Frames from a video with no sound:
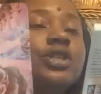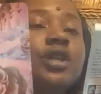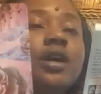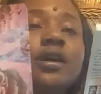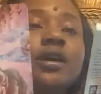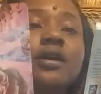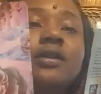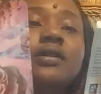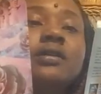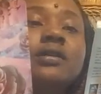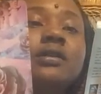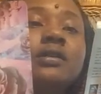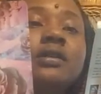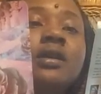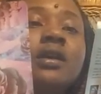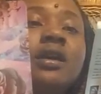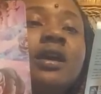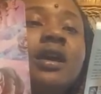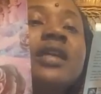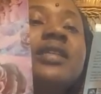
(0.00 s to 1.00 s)
it hurts,
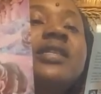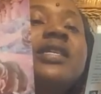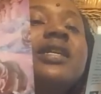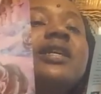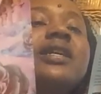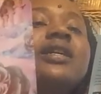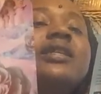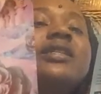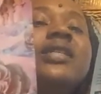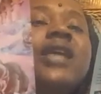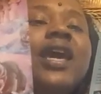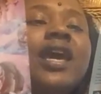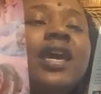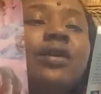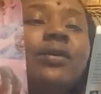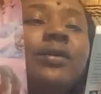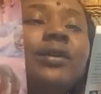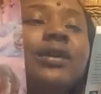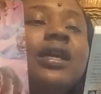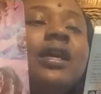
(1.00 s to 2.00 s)
to
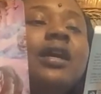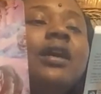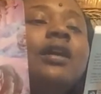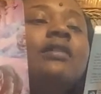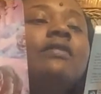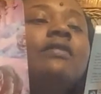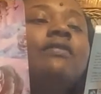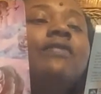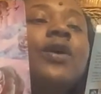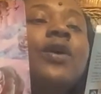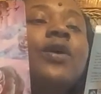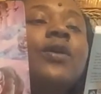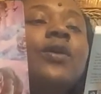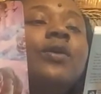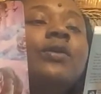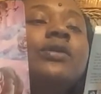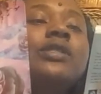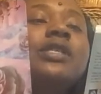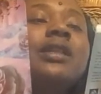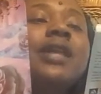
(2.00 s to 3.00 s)
continually
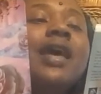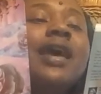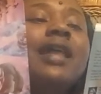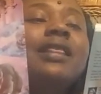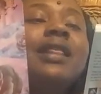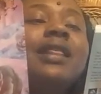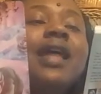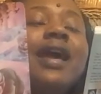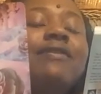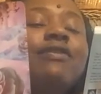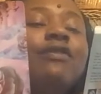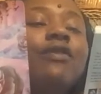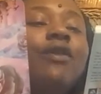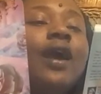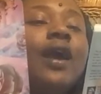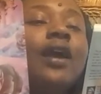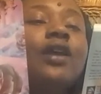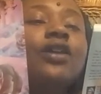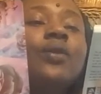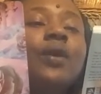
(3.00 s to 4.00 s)
unfold, to let life
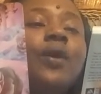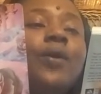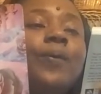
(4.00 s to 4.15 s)
crack you